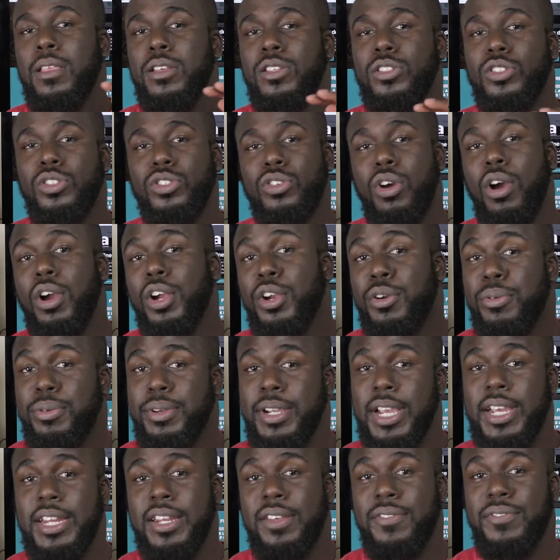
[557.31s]
start
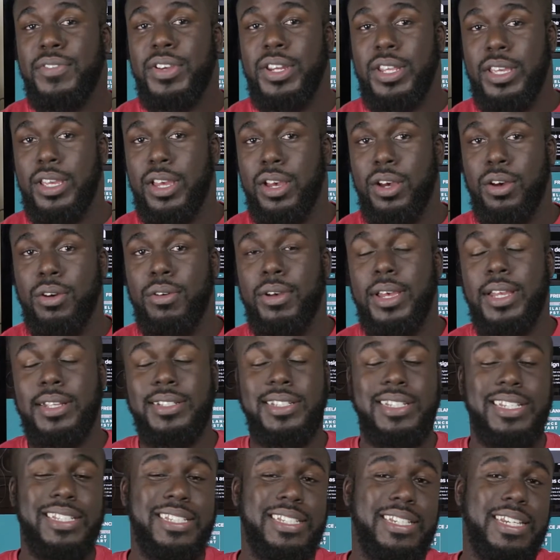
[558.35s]
creating video
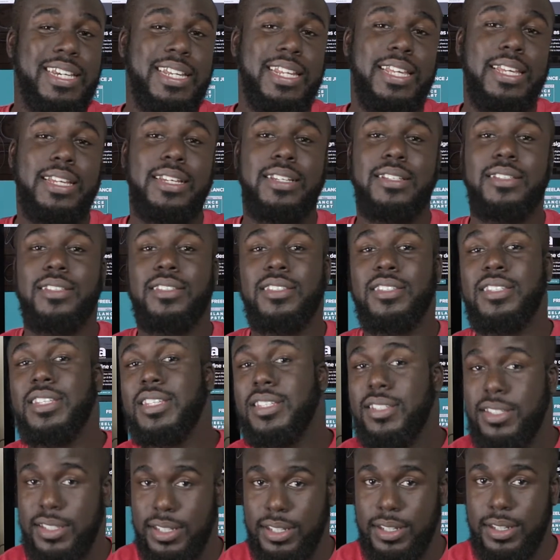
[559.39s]
and just getting
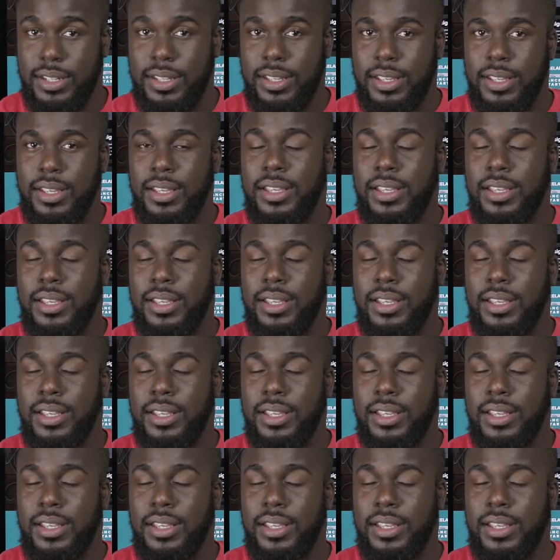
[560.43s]
consistent,